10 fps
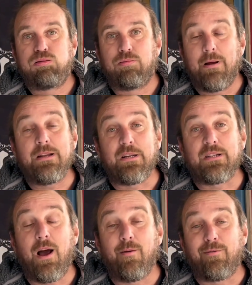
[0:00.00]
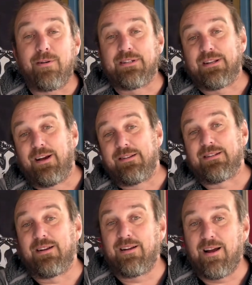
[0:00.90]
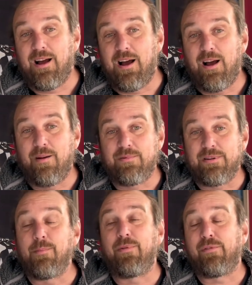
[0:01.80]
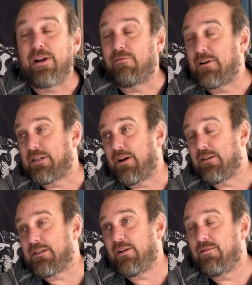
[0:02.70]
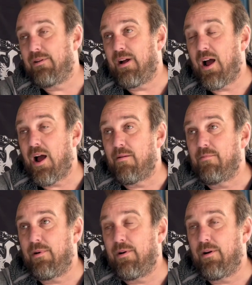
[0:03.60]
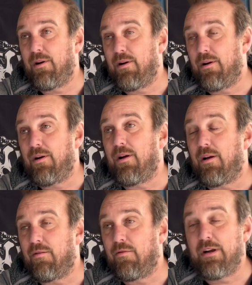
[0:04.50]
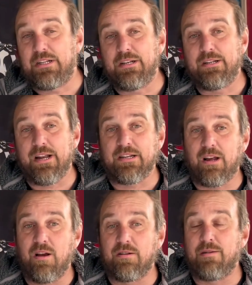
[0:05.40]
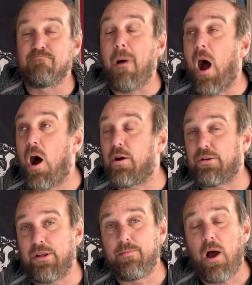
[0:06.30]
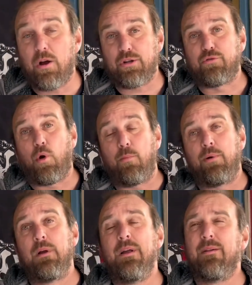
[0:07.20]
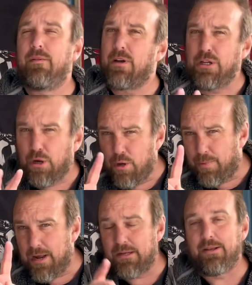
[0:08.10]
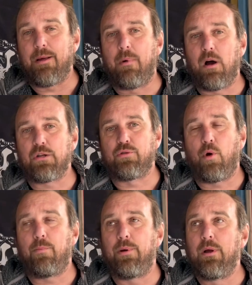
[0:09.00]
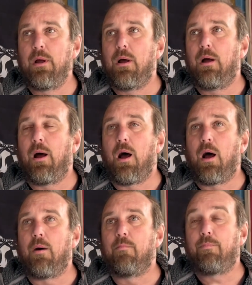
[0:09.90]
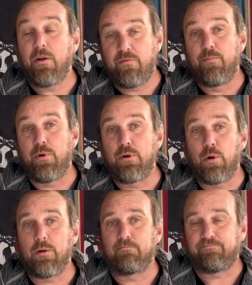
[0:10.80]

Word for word: Where do you start with Roaster Coaster? Um so number three, Roaster Coaster, um released into Tesco's in March, in the March drop. There's only two beers in that March drop, um both from Brewdog